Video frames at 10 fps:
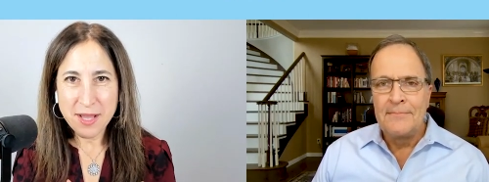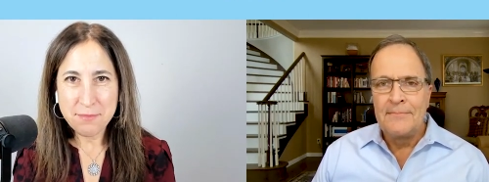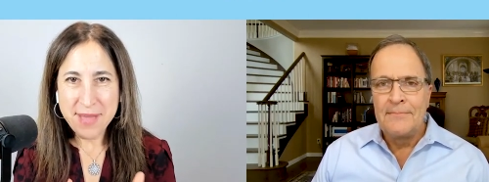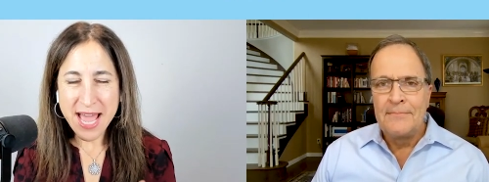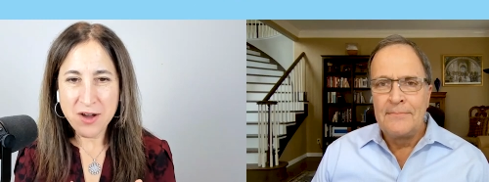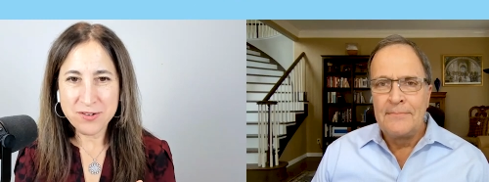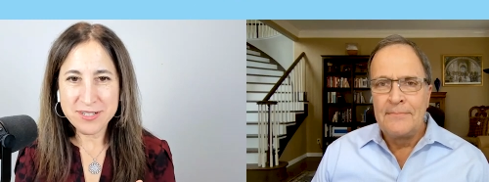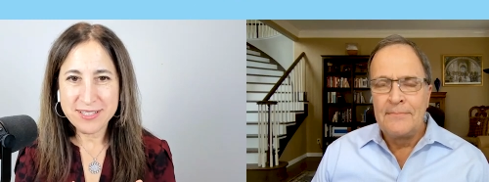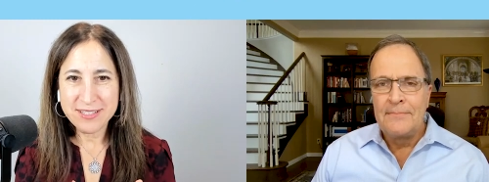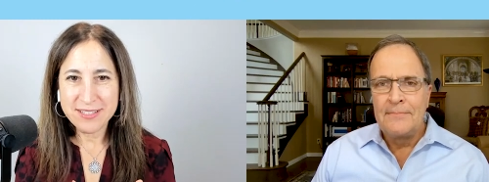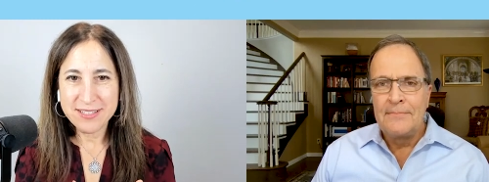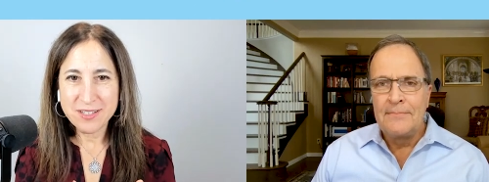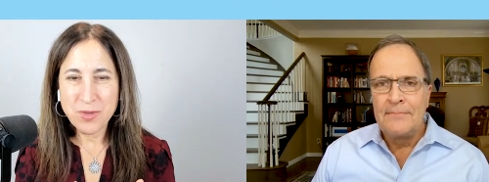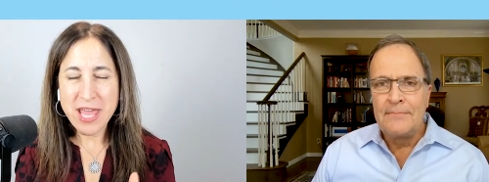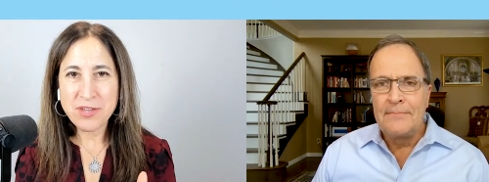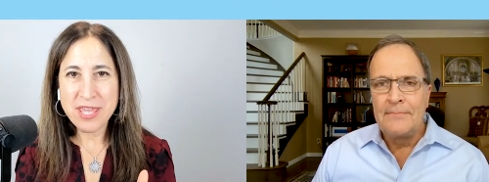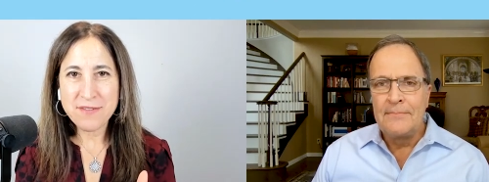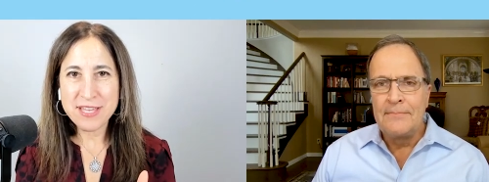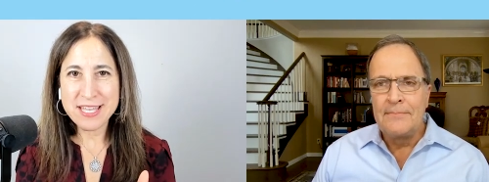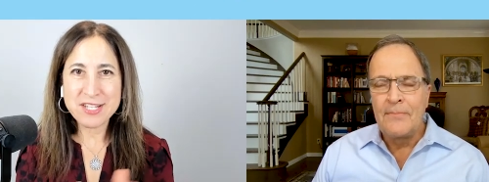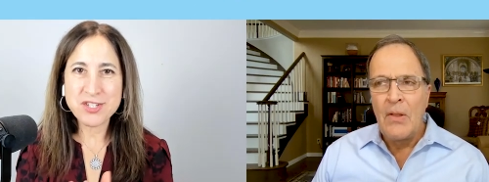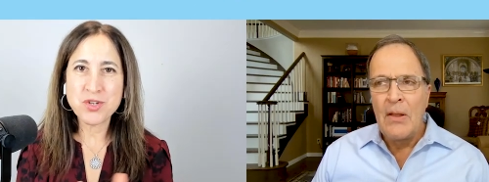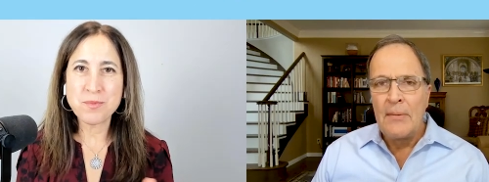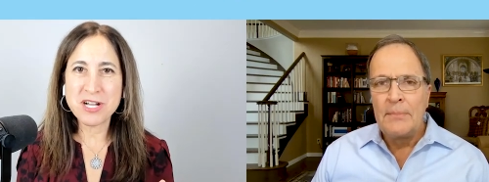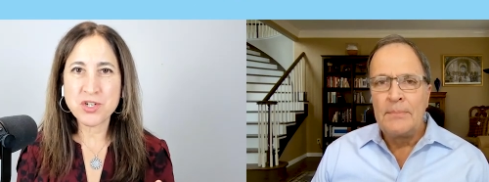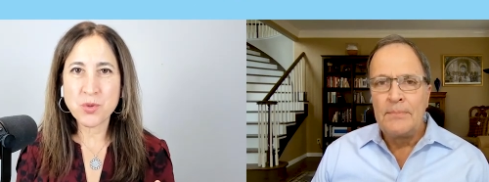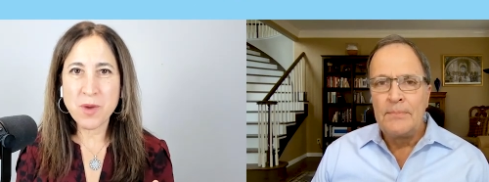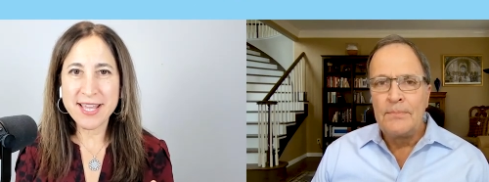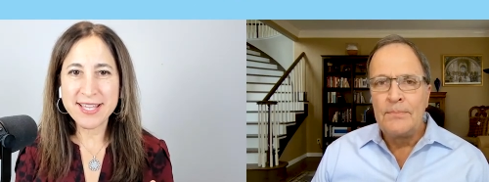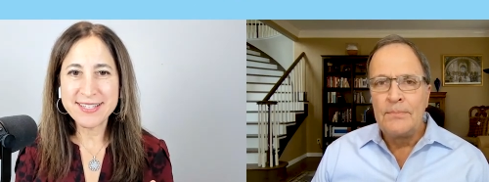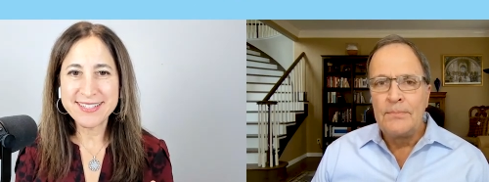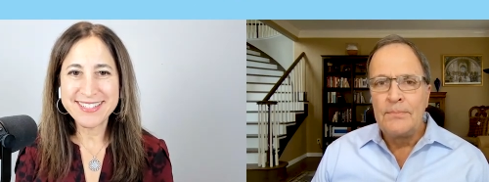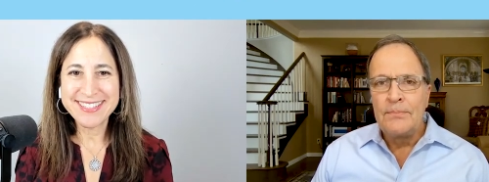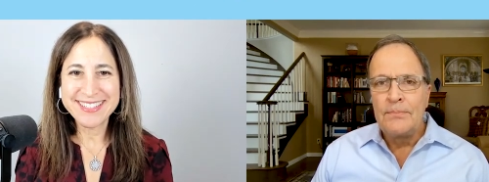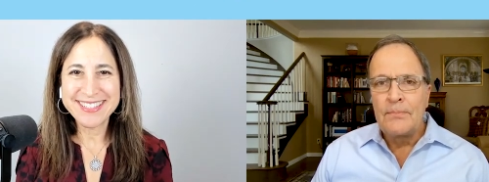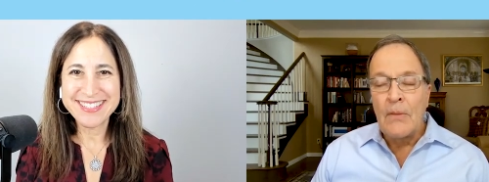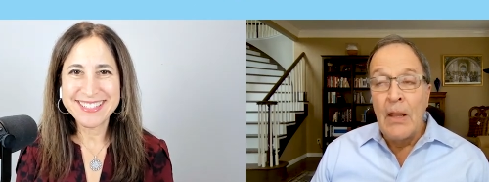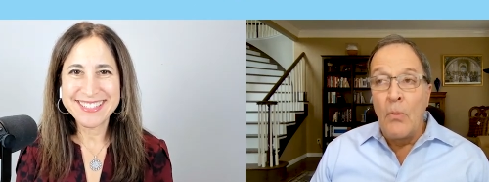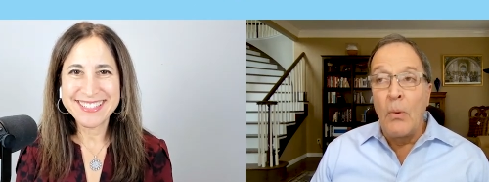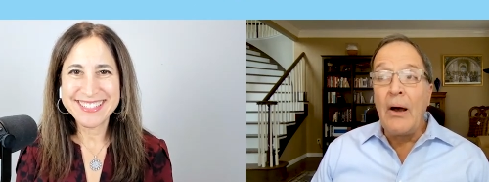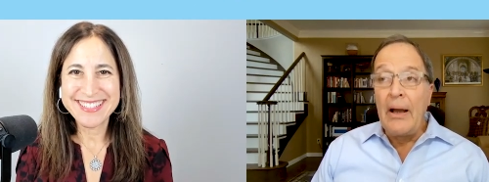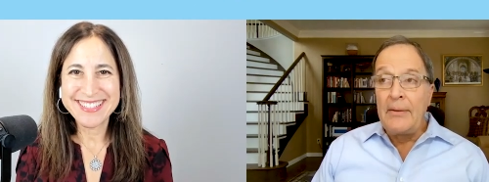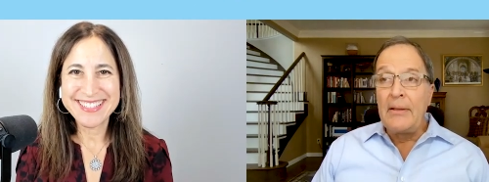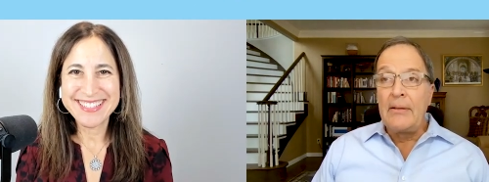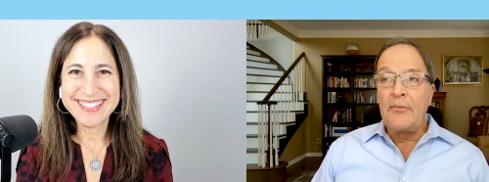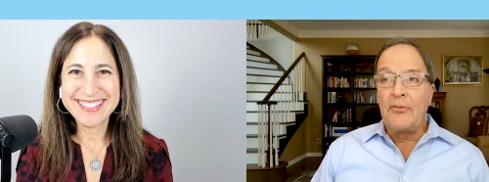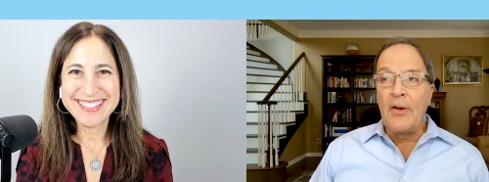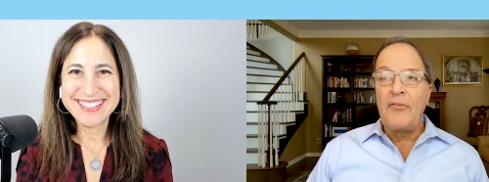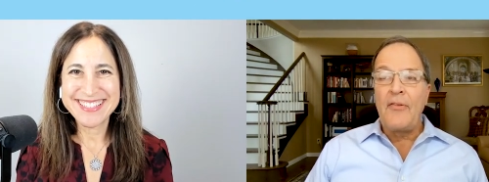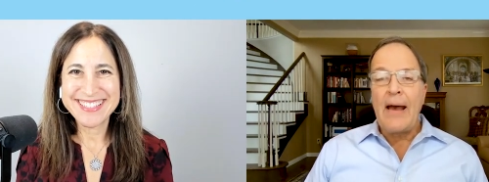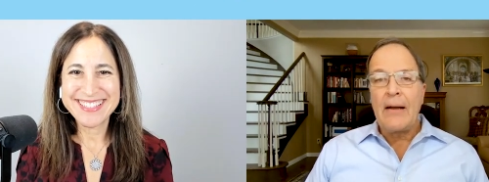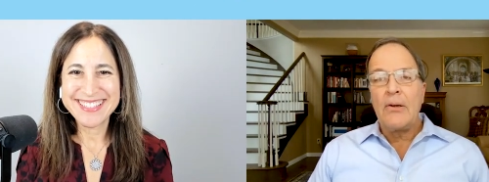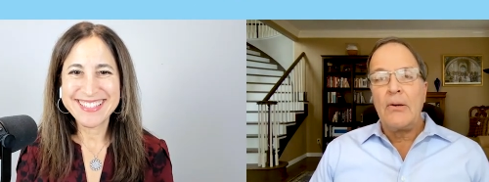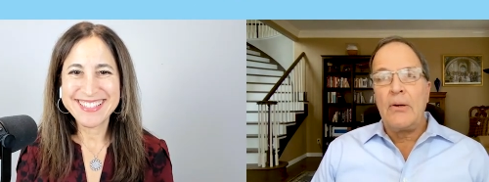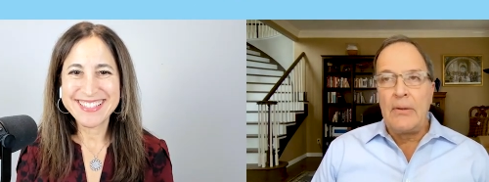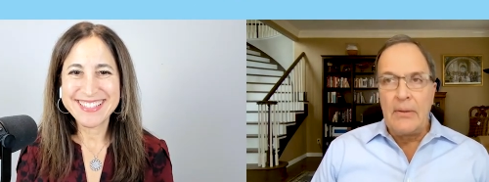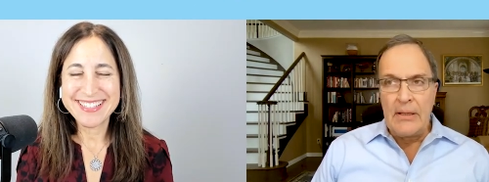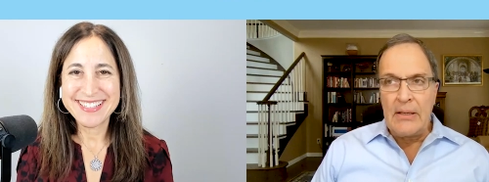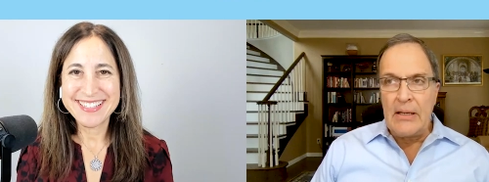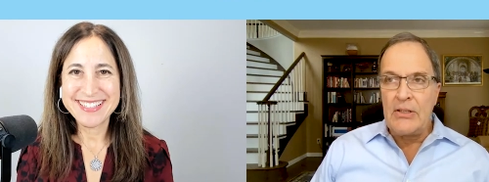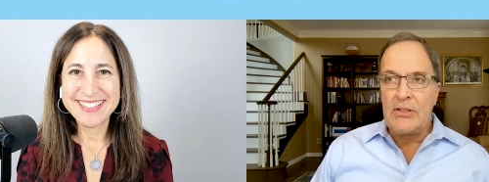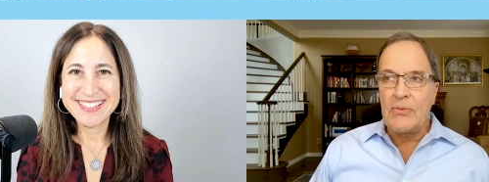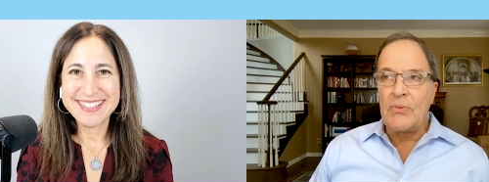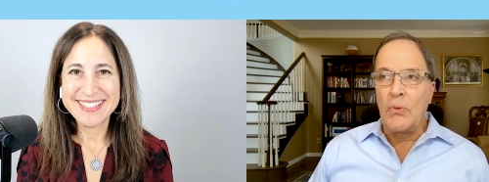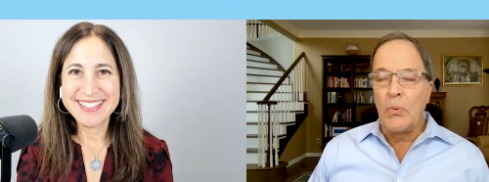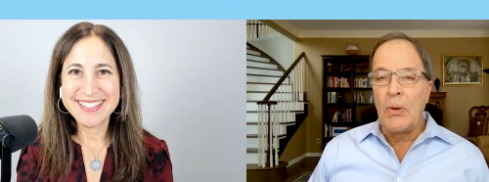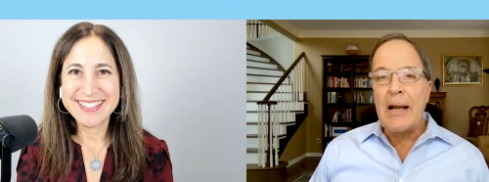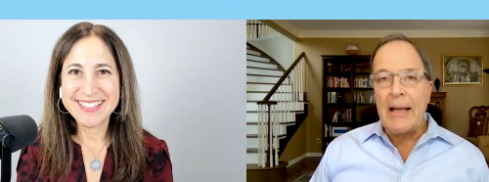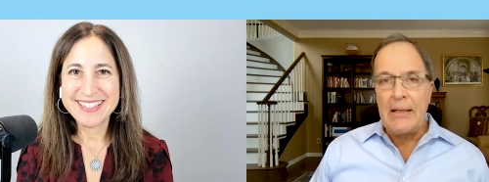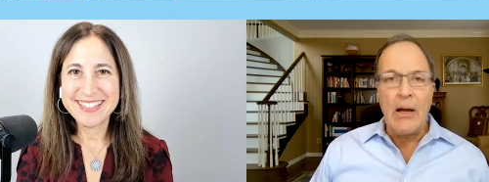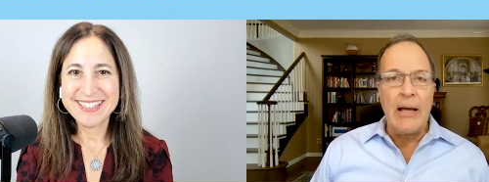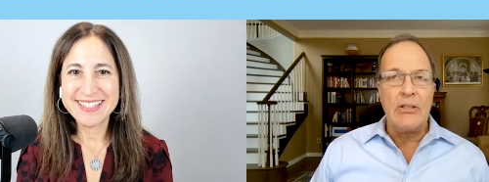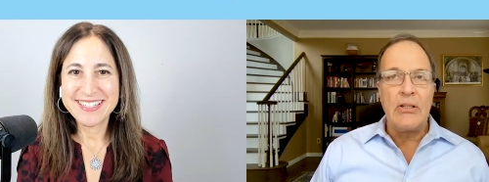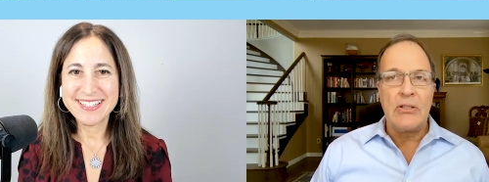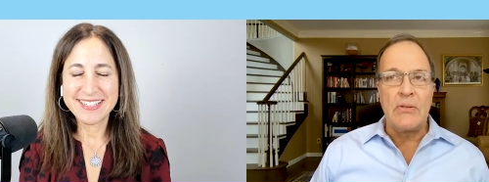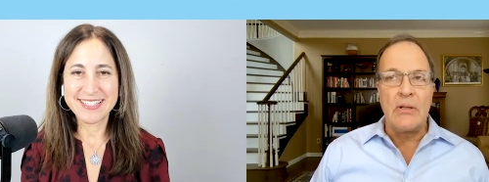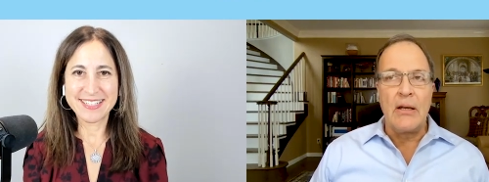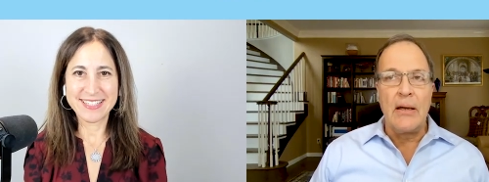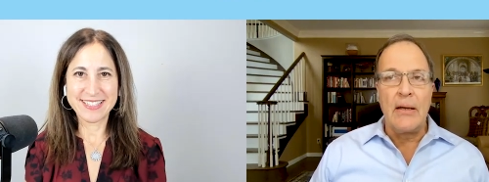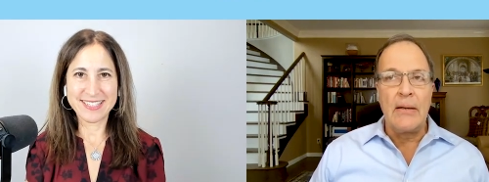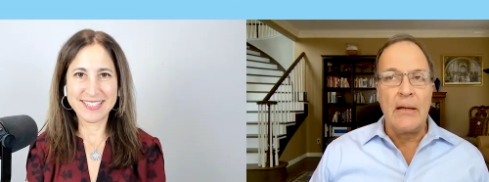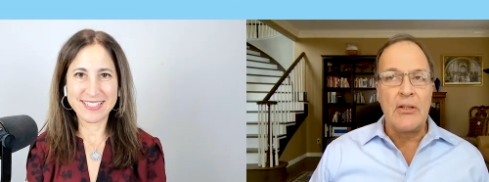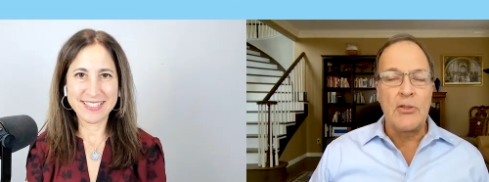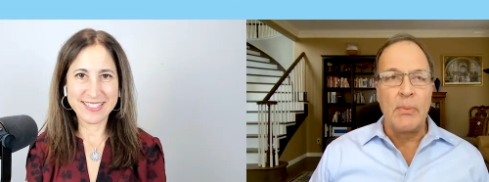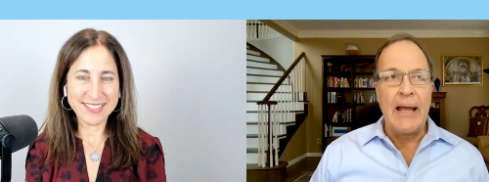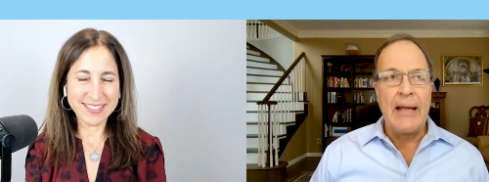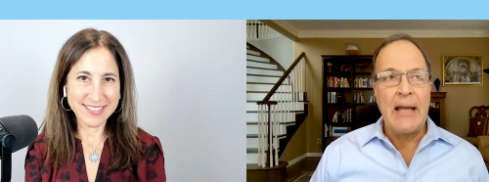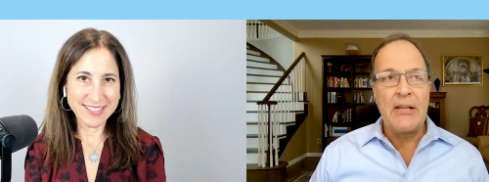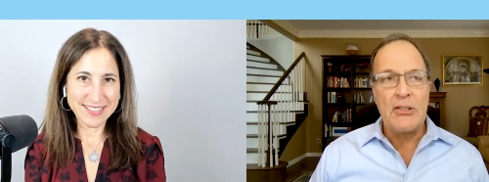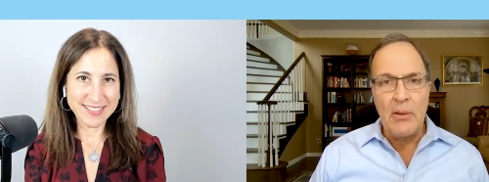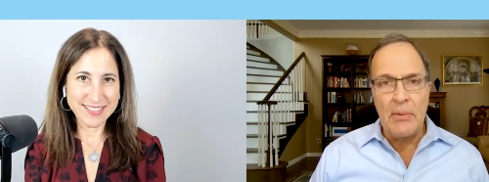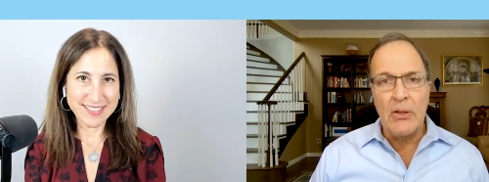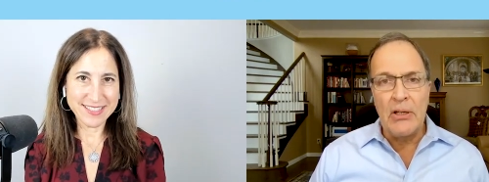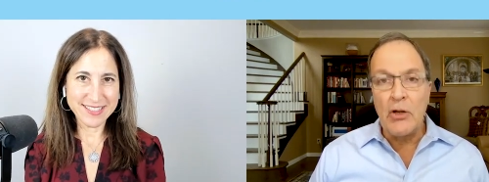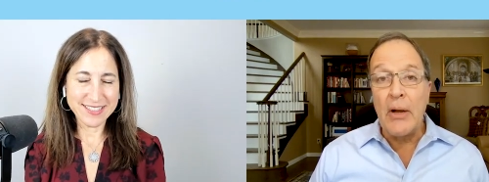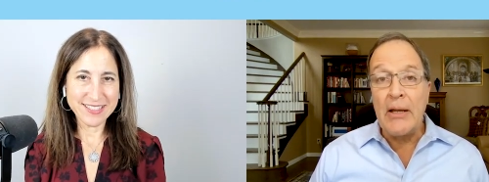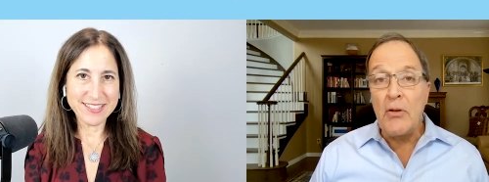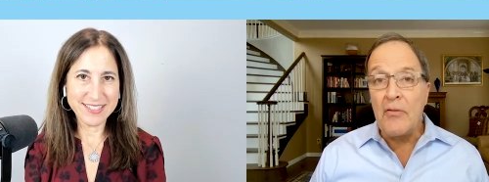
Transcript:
Speaker 1: about without giving it too much away?
Speaker 2: Well, the, the Fred Factor is what I, I just uh, explained as the ability to create new